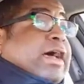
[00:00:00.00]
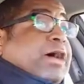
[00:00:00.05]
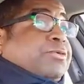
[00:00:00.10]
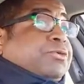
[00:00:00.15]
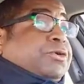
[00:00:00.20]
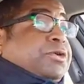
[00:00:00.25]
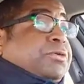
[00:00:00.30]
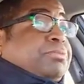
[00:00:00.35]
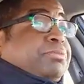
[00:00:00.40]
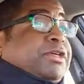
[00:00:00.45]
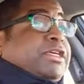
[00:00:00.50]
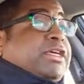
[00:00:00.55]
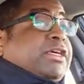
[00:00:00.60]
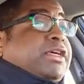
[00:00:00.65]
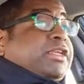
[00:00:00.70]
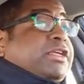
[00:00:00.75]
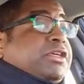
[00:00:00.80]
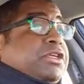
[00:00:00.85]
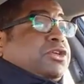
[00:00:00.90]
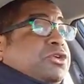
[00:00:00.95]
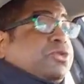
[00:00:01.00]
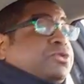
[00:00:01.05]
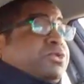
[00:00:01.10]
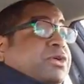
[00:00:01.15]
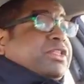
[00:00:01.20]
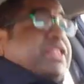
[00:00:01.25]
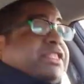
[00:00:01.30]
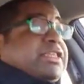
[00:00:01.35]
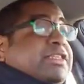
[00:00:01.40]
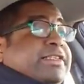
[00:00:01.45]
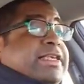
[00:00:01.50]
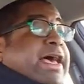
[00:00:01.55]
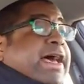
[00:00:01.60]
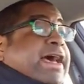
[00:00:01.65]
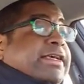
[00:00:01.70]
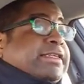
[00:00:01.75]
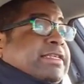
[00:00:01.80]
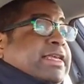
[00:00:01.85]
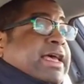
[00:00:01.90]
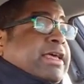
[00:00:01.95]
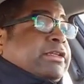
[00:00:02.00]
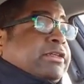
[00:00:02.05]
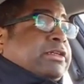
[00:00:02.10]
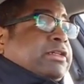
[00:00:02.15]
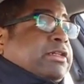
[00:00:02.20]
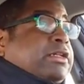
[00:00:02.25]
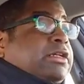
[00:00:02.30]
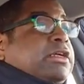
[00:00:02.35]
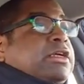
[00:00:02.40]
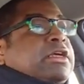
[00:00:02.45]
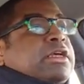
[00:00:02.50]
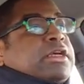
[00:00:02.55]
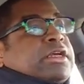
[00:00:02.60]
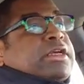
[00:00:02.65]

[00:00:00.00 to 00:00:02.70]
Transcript: and I wouldn't be hitting you with this axe handle.